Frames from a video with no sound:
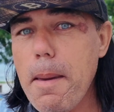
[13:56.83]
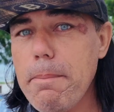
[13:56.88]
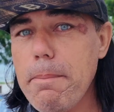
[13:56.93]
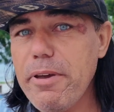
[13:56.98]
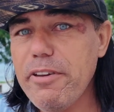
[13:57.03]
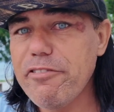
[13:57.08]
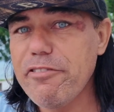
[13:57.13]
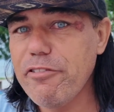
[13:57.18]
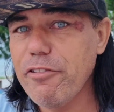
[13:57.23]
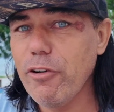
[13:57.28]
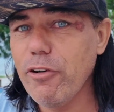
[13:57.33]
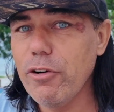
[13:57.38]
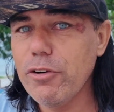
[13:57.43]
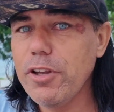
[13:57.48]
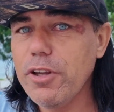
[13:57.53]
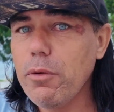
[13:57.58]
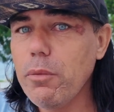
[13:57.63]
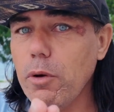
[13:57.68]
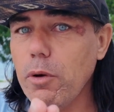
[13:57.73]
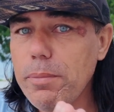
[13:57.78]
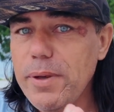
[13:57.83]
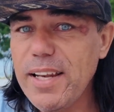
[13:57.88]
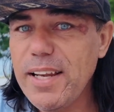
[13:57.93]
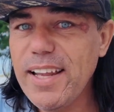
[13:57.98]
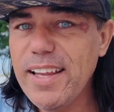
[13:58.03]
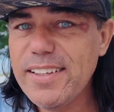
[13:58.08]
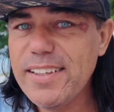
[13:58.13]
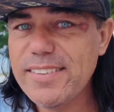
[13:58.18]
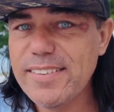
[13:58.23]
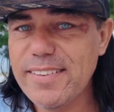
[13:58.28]
before they will be
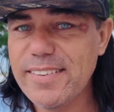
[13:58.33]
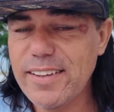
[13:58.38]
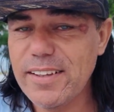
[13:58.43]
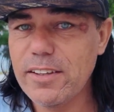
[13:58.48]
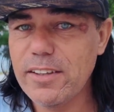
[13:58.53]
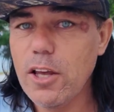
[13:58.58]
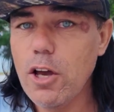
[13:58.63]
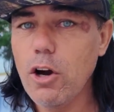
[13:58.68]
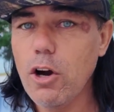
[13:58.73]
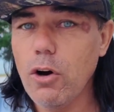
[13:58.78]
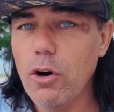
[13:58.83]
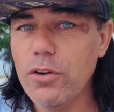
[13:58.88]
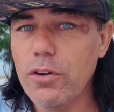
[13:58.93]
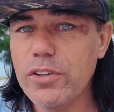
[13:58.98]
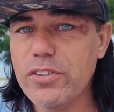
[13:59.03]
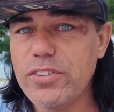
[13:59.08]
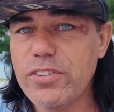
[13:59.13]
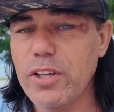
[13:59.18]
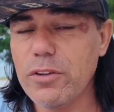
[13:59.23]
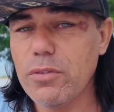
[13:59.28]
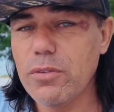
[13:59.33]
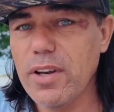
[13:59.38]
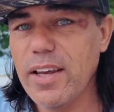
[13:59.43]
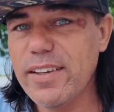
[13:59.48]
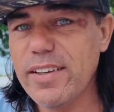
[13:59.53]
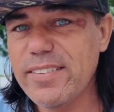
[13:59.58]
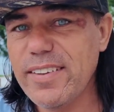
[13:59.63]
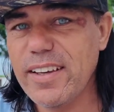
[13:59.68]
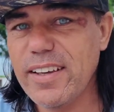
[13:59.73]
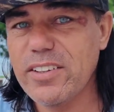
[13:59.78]
listed on a
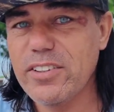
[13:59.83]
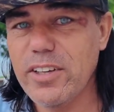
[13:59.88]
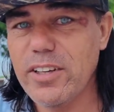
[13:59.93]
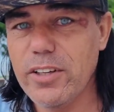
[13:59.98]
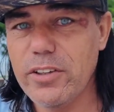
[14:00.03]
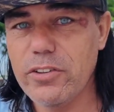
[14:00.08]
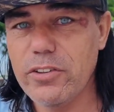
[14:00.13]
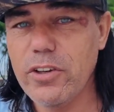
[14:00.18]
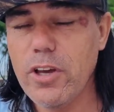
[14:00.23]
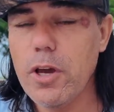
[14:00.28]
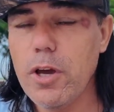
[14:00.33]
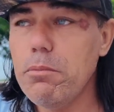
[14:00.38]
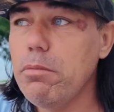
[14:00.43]
centralized exchange,